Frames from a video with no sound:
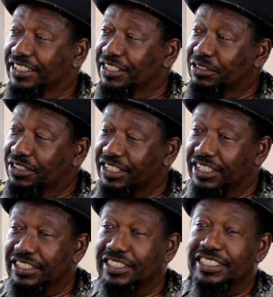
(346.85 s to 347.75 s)
Look
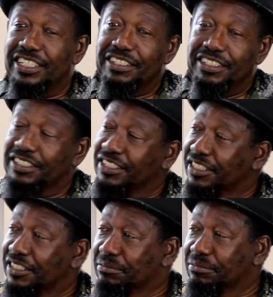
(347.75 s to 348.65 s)
tires and
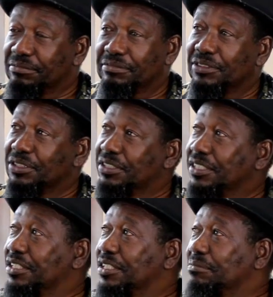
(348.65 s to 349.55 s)
go to the
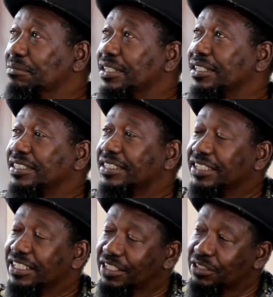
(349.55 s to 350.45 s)
dump, get
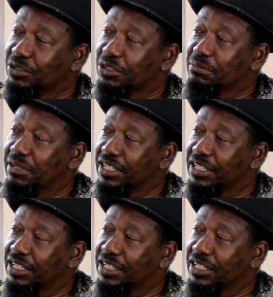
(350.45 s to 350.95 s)
old bag,